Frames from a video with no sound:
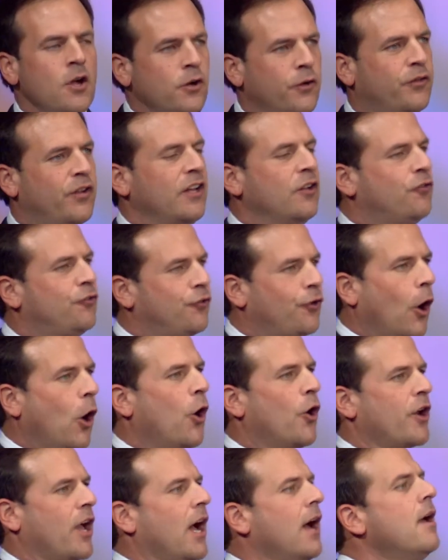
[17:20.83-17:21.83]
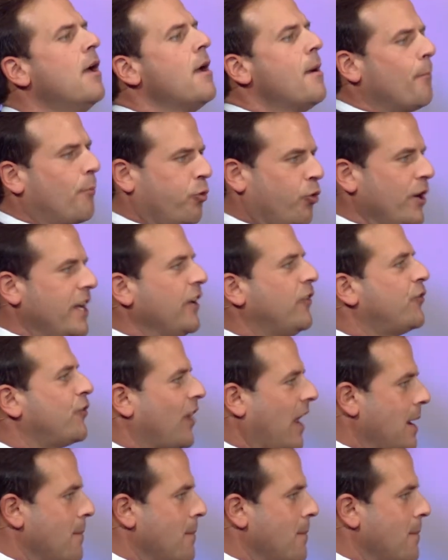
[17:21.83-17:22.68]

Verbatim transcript: You see, Jonah preached